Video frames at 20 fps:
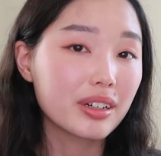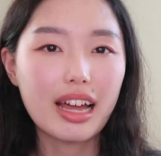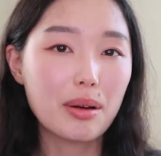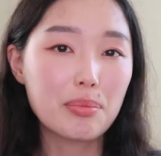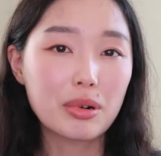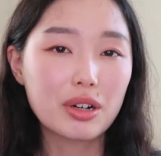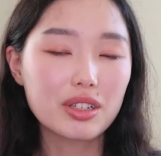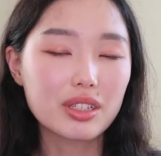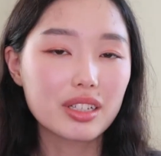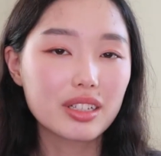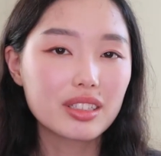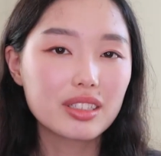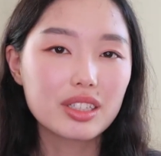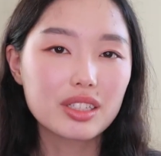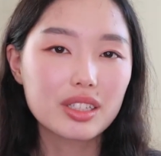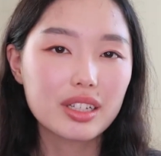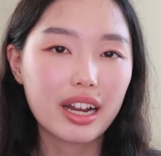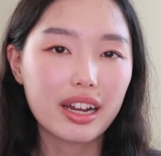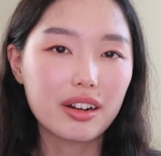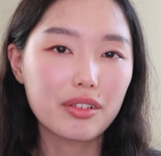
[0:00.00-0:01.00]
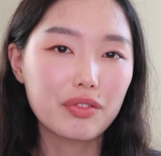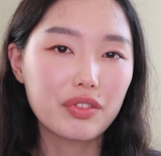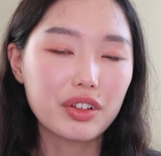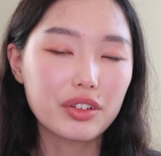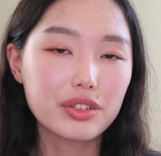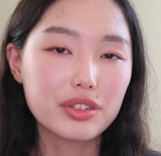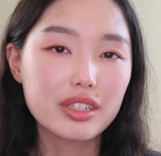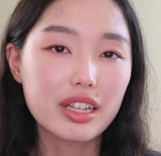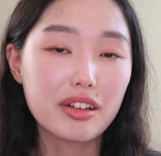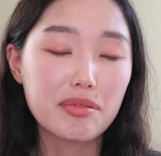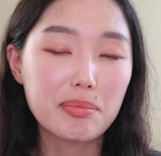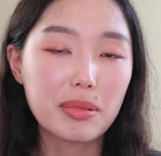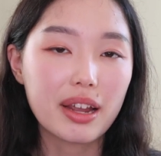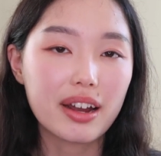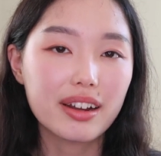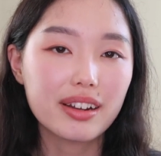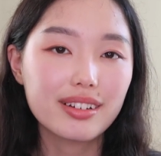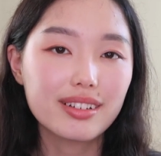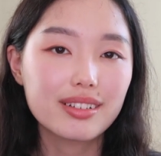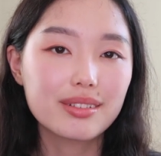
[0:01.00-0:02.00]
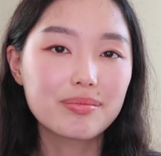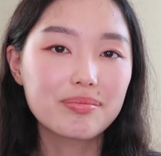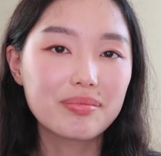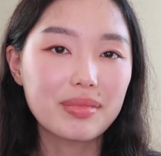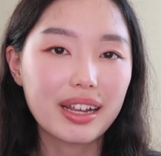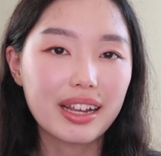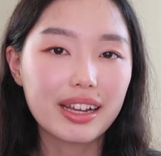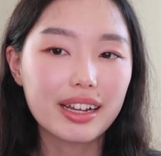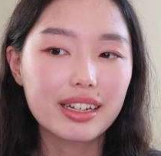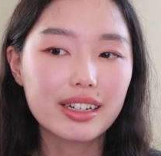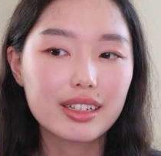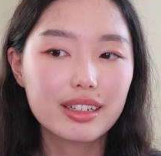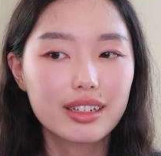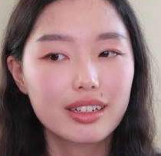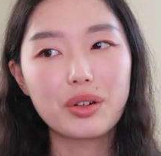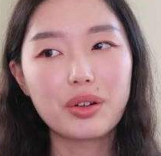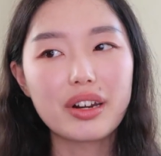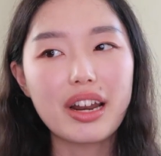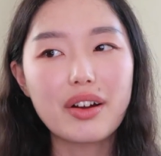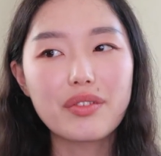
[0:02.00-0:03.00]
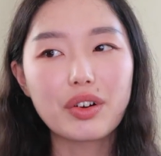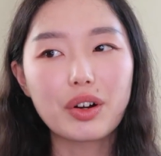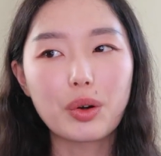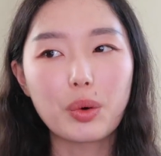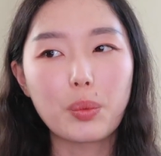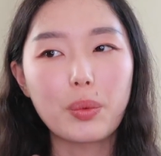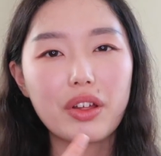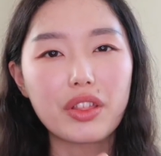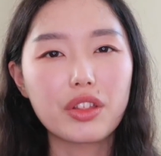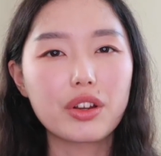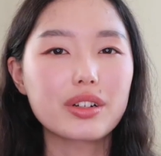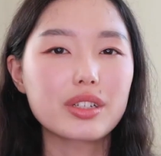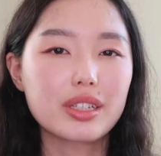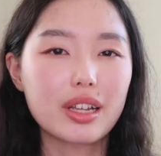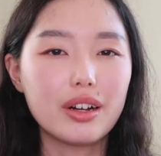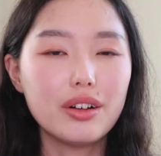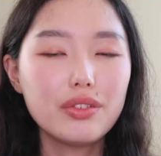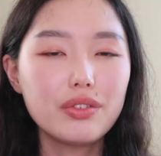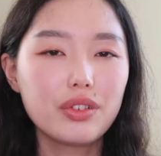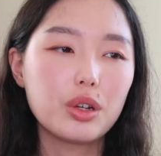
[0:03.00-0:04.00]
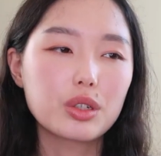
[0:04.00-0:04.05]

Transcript: That person just kind of feels left behind, and you're never with yourself.